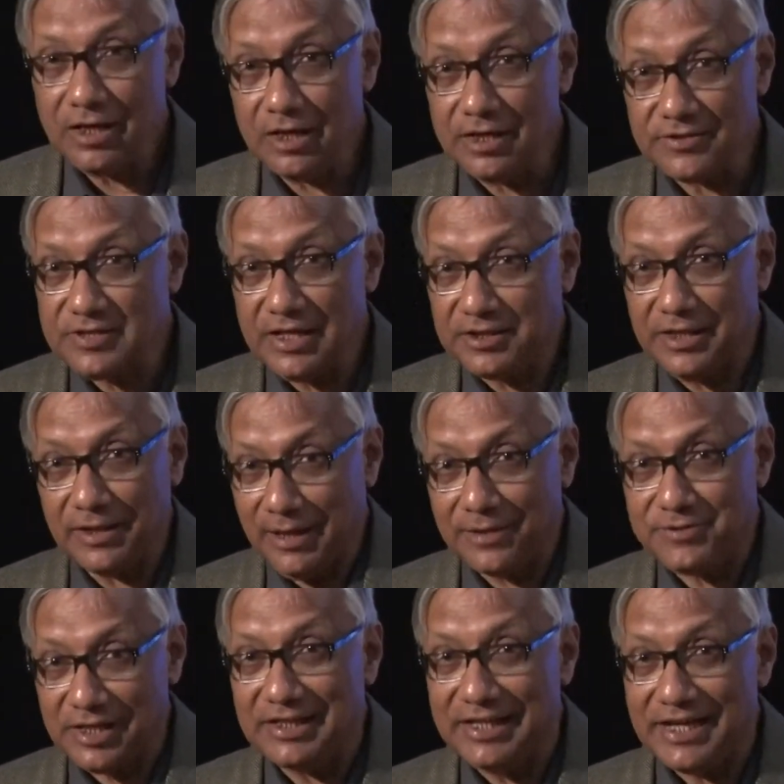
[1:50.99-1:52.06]
I
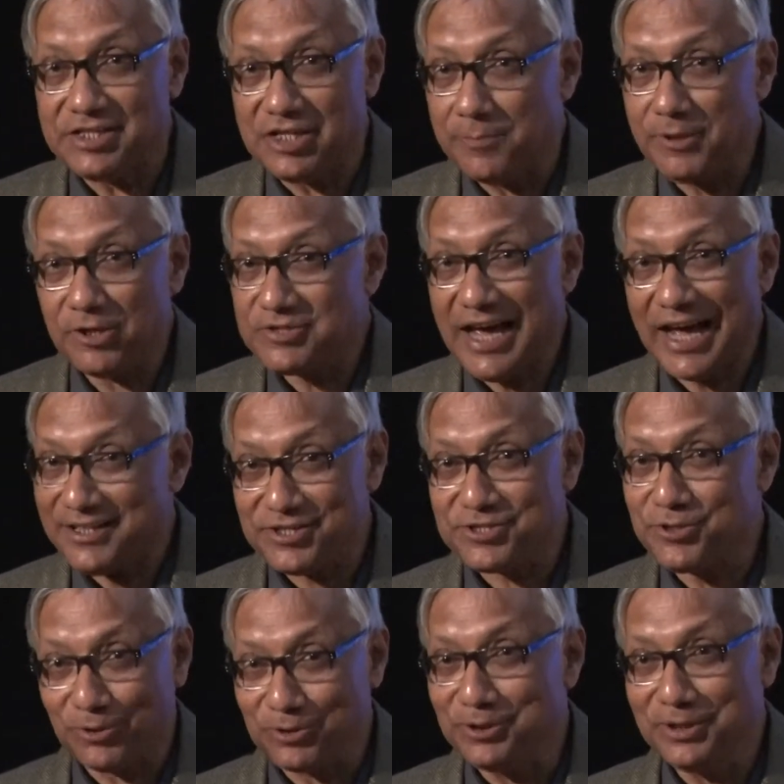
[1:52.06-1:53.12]
say later because
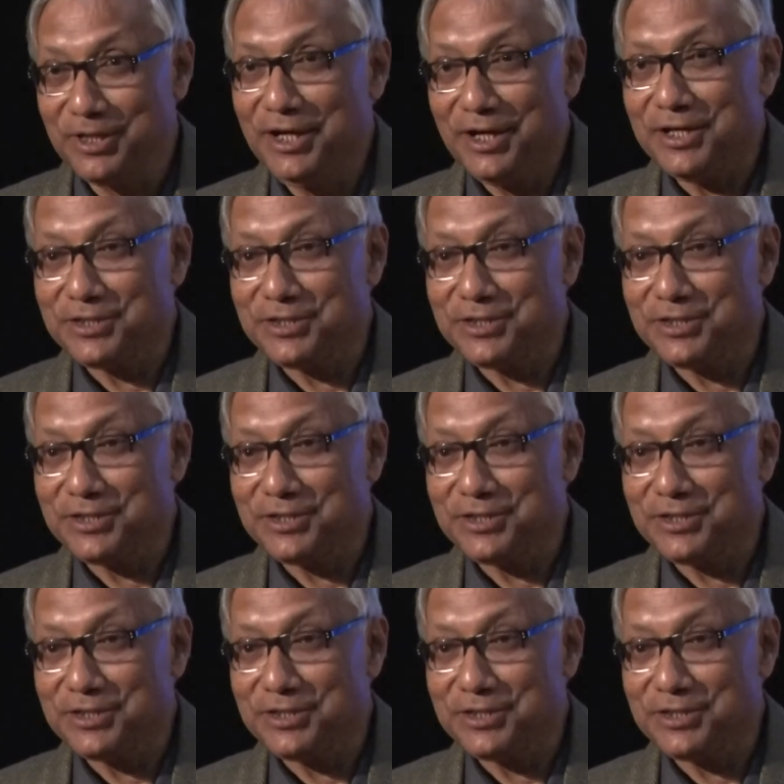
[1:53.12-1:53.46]
Aristotle